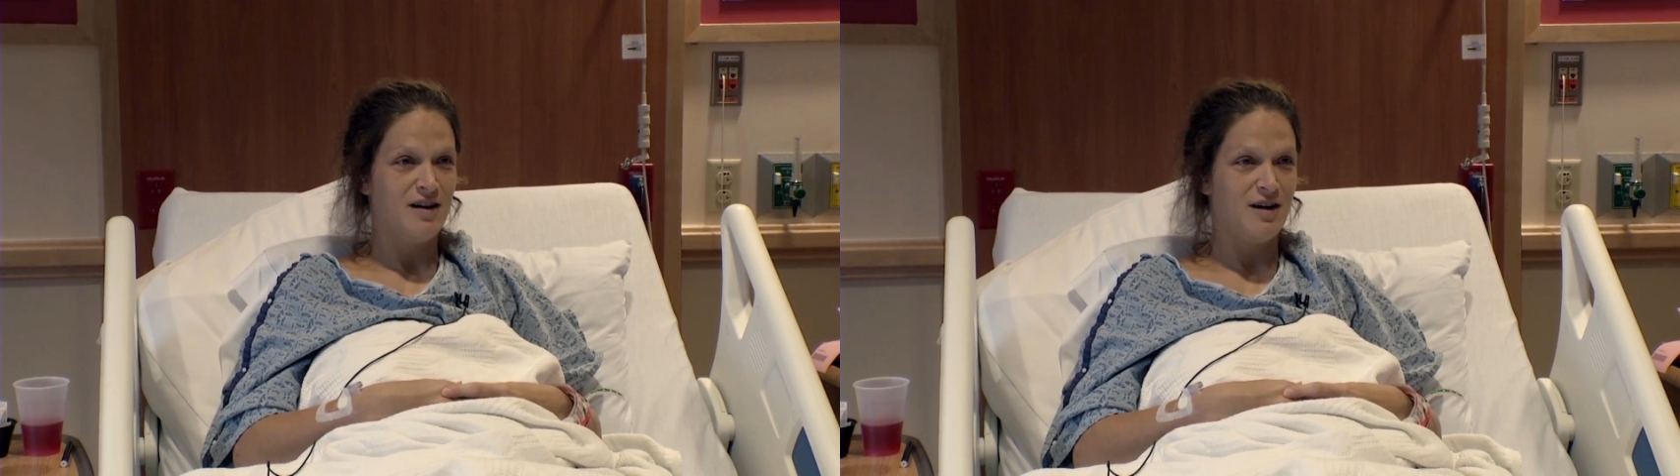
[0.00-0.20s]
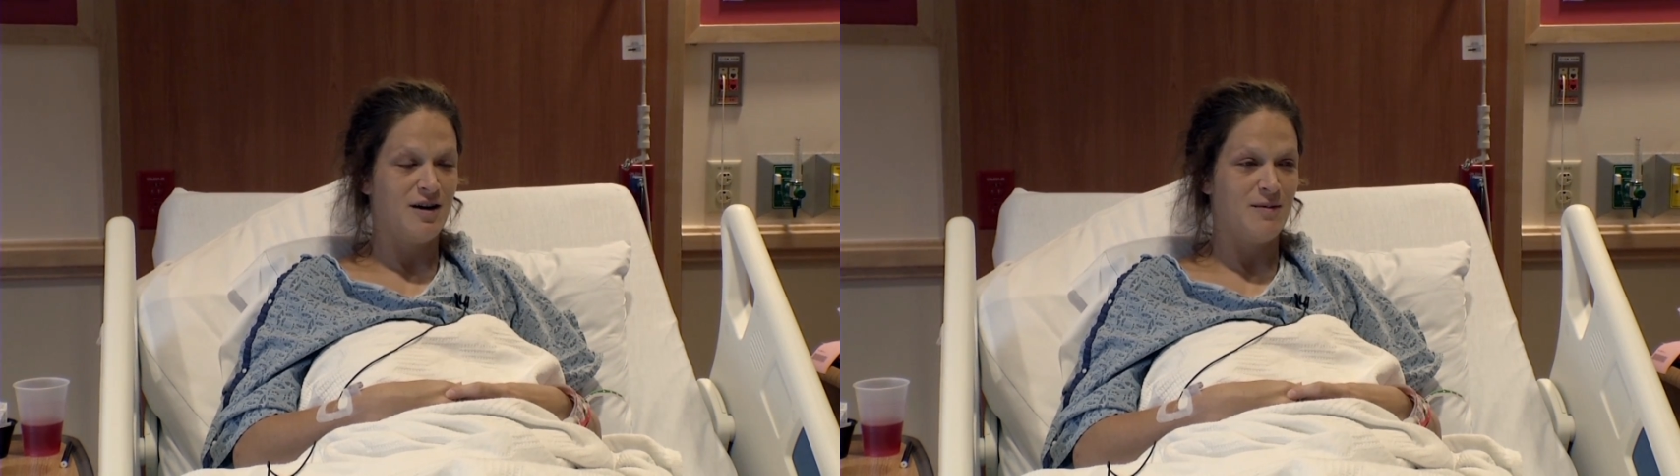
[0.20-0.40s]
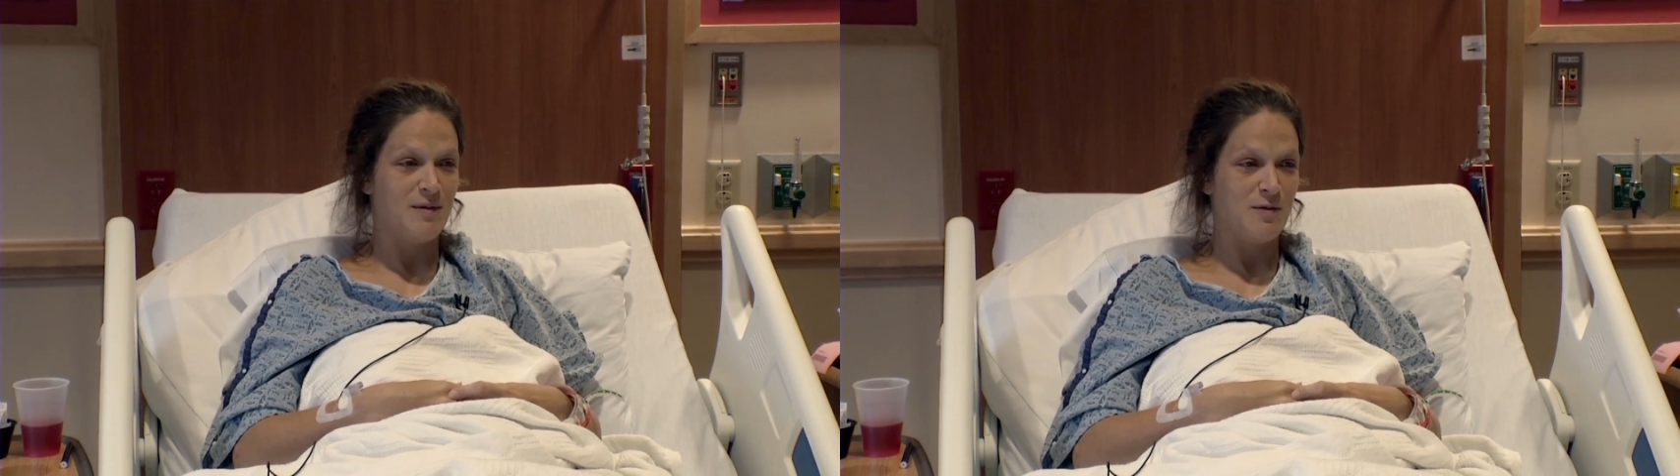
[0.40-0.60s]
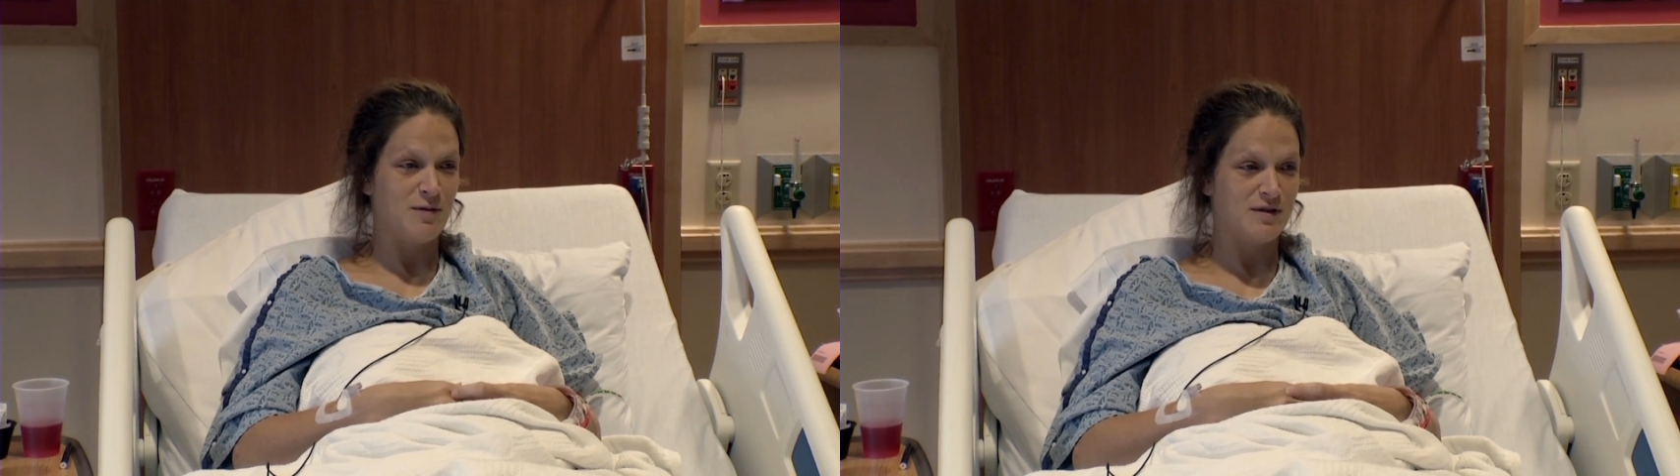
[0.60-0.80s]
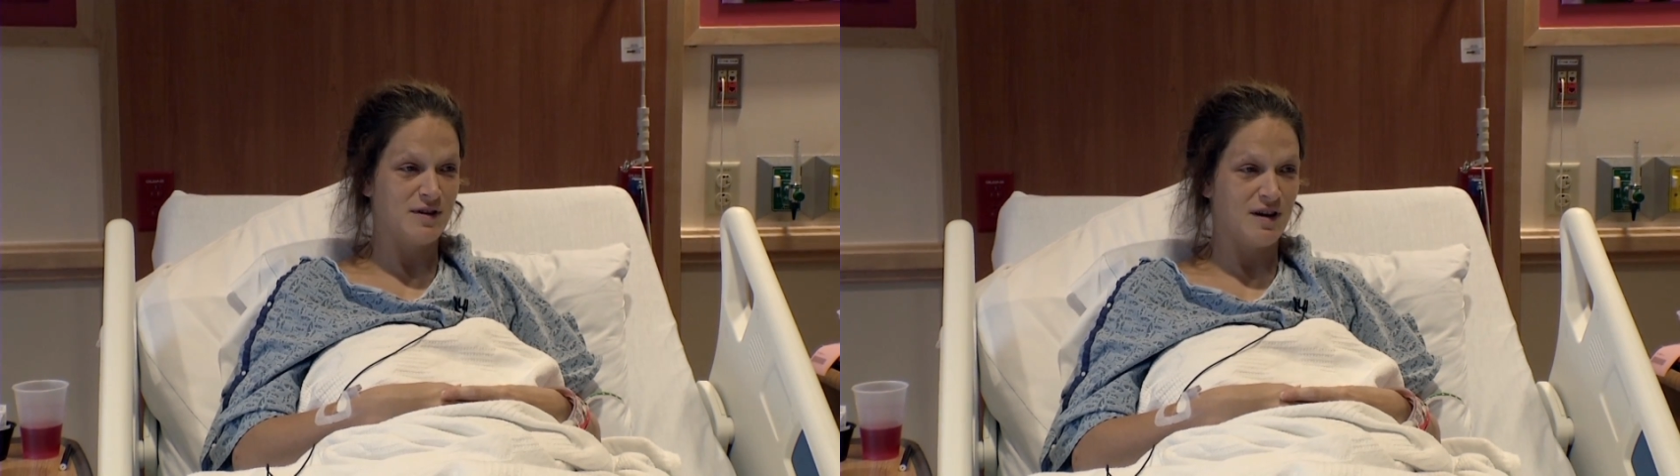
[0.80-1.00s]
I
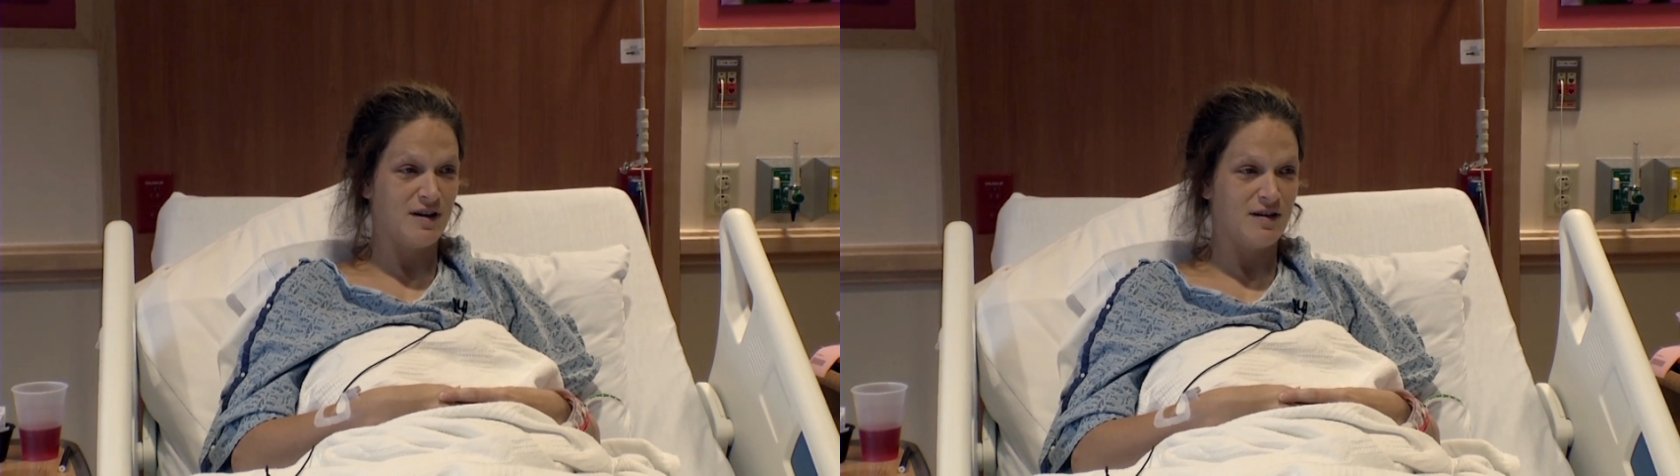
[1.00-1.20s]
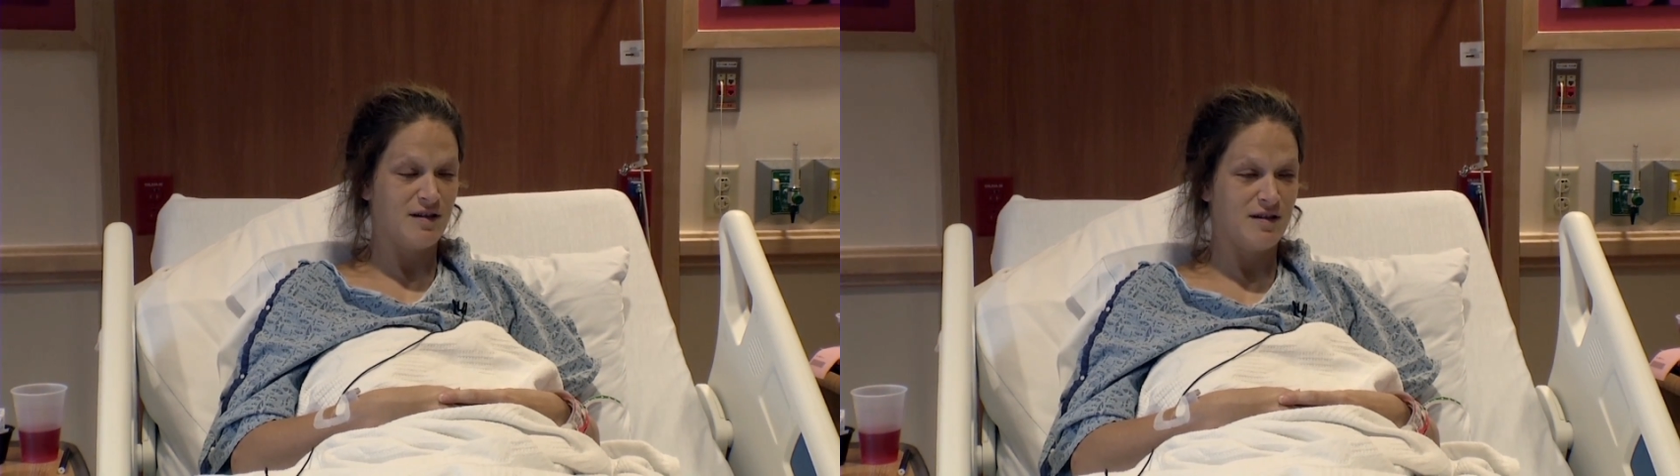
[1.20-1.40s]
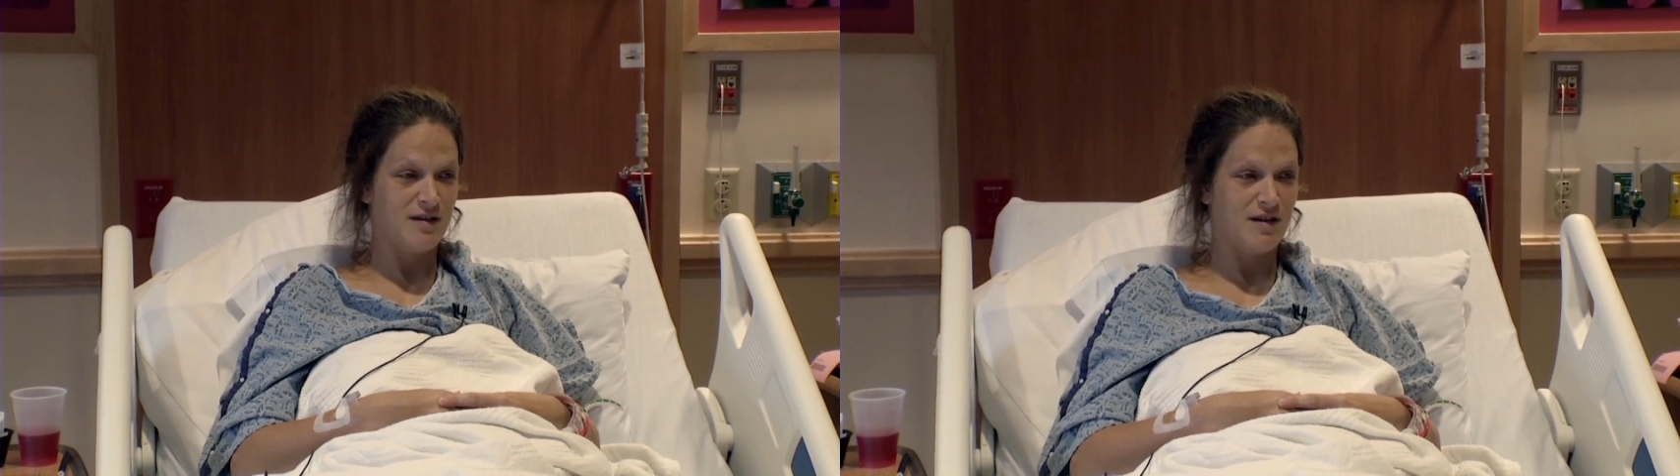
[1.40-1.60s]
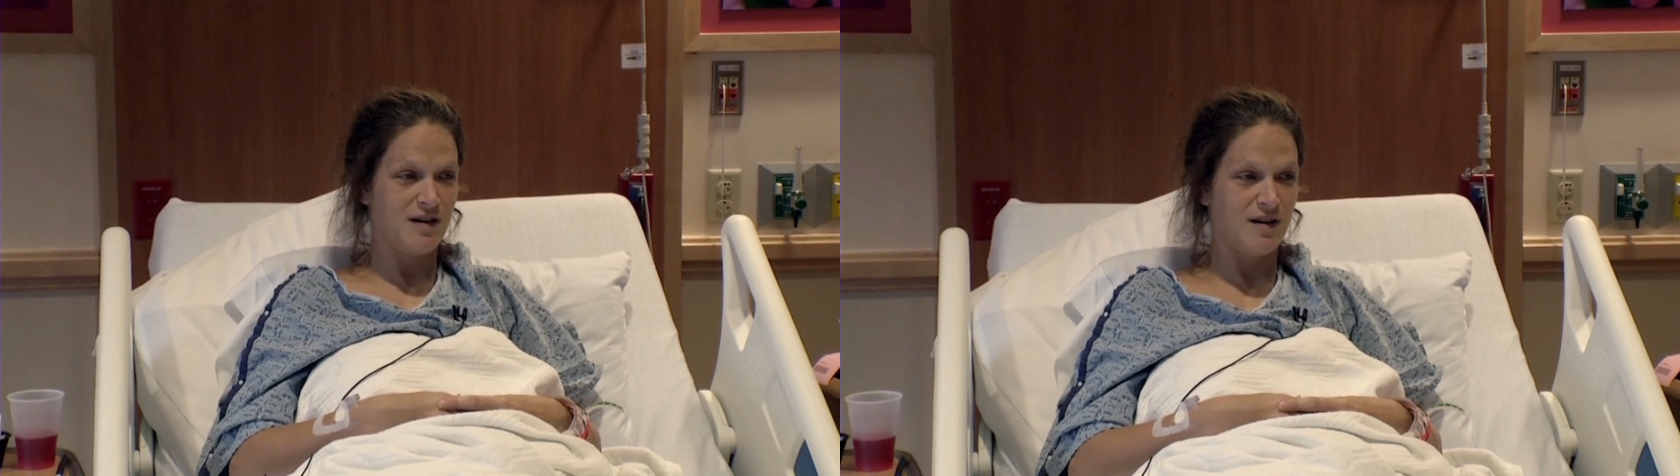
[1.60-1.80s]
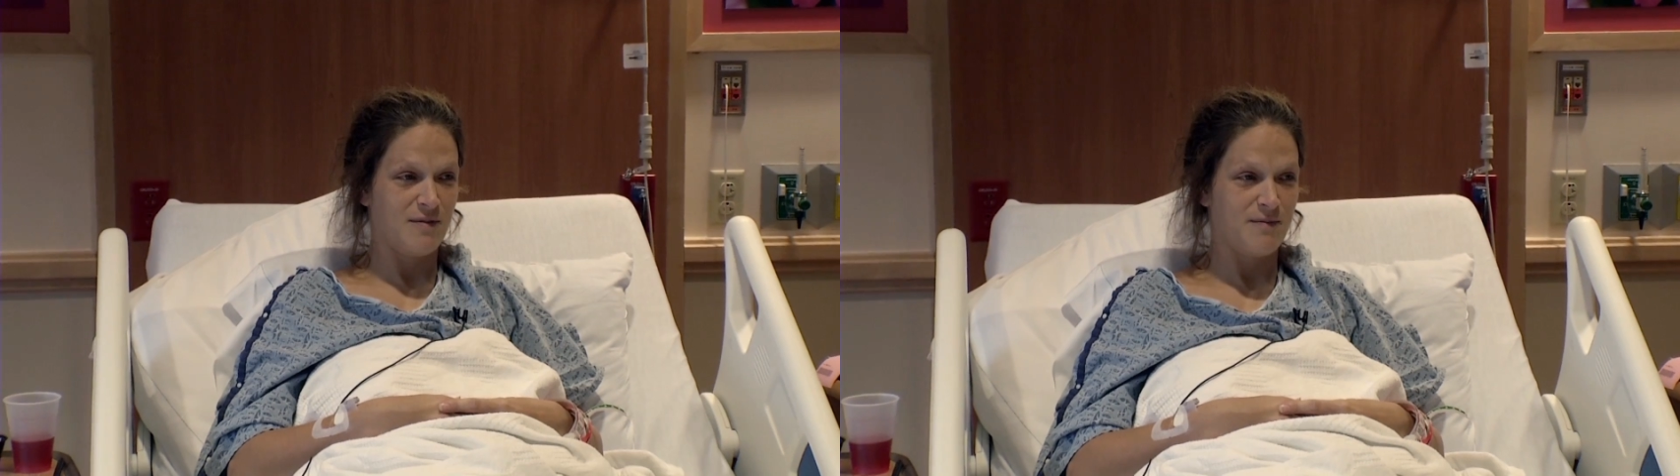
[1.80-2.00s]
was
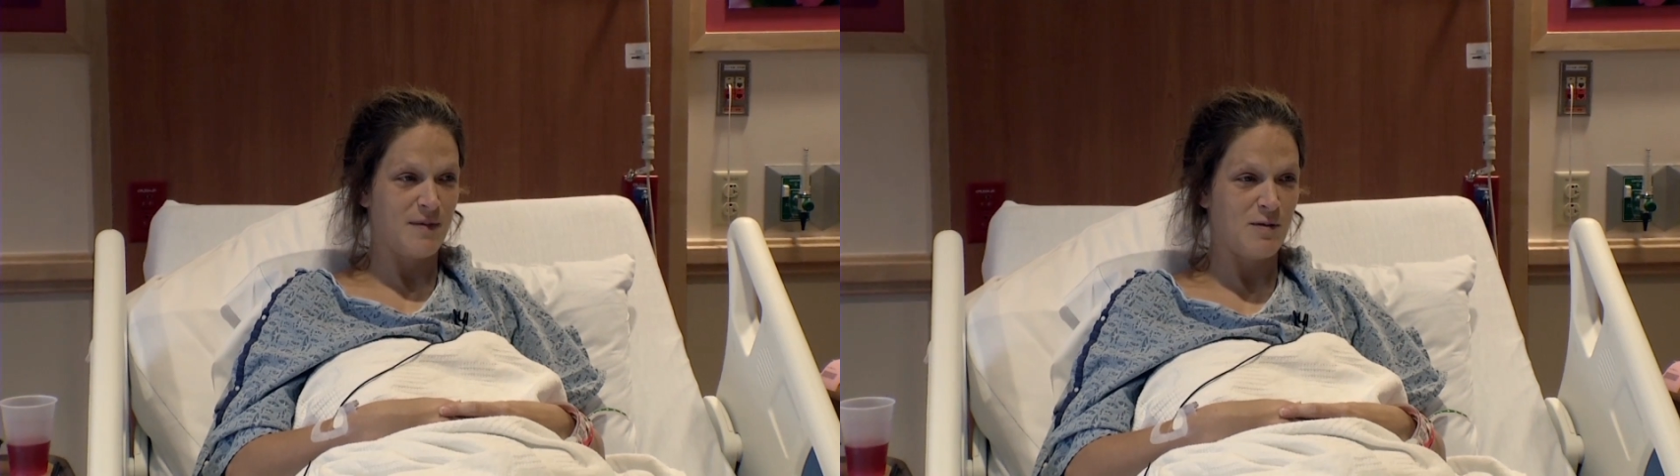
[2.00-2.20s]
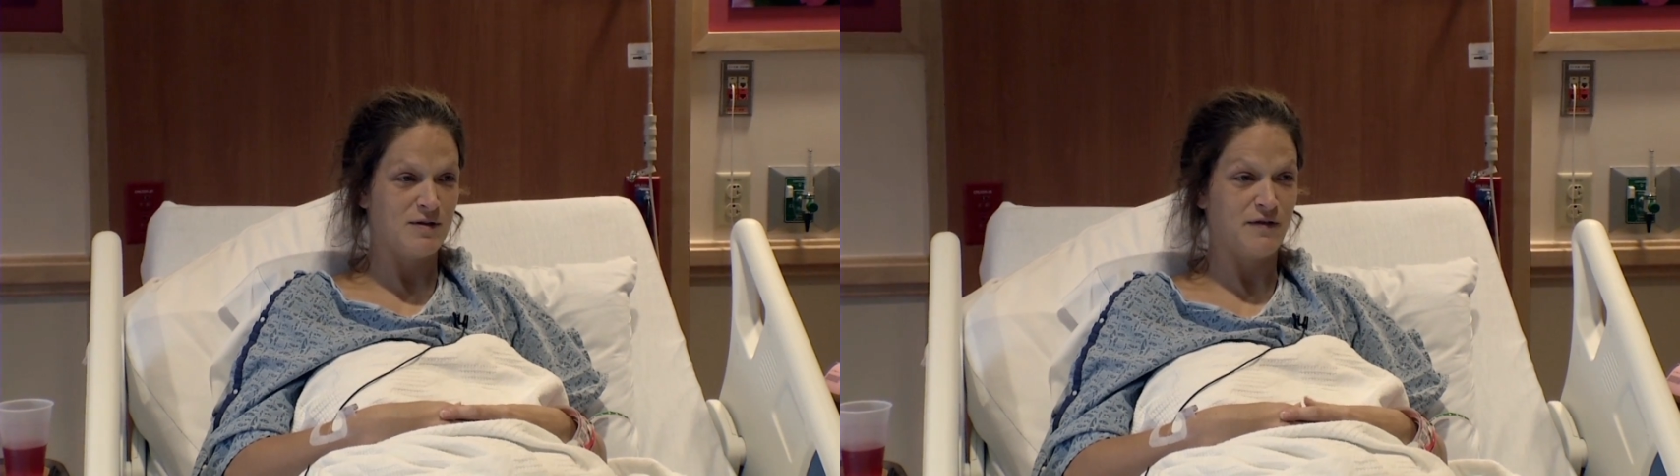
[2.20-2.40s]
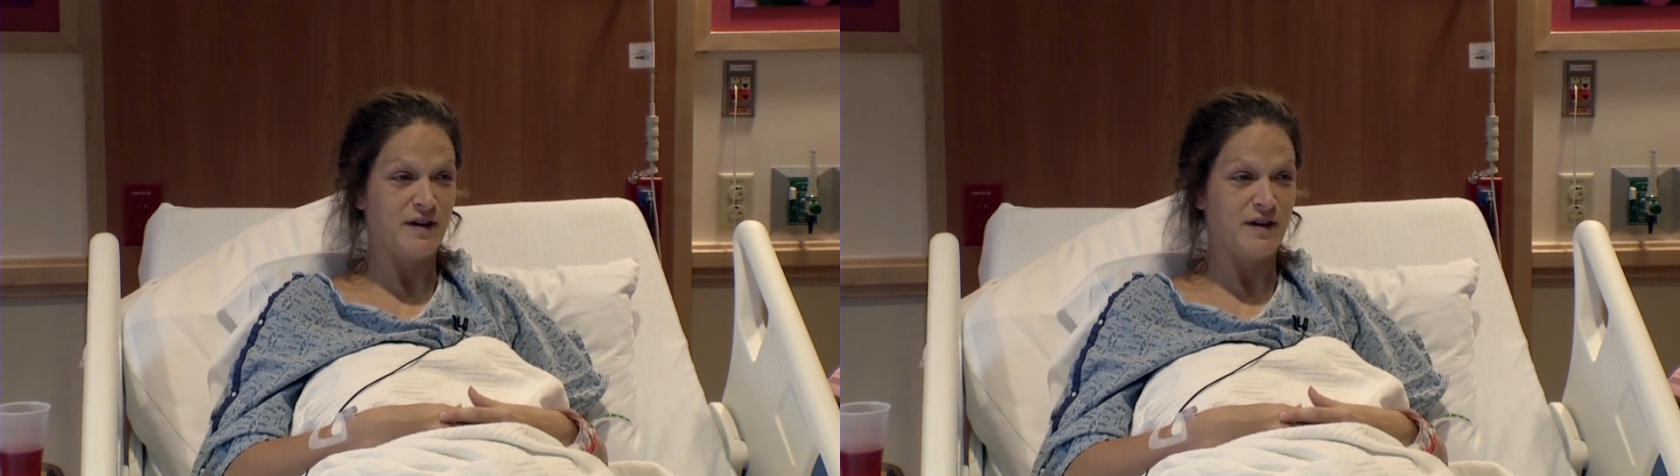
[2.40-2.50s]
a